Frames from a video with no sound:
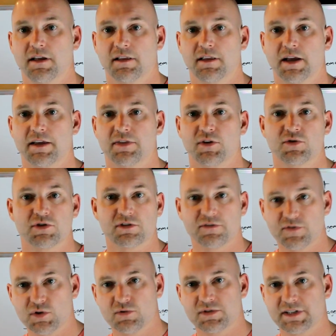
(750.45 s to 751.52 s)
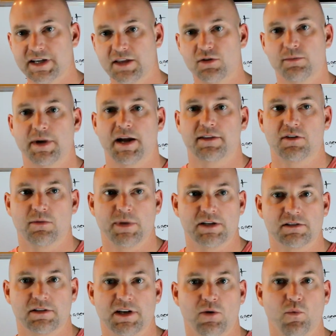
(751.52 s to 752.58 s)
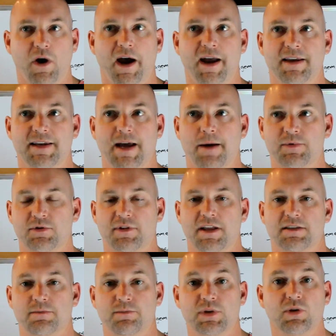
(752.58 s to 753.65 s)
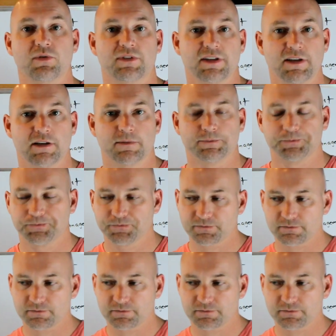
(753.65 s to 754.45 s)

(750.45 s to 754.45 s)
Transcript: Like they're just fused together back there, basically a Y adapter that's built in.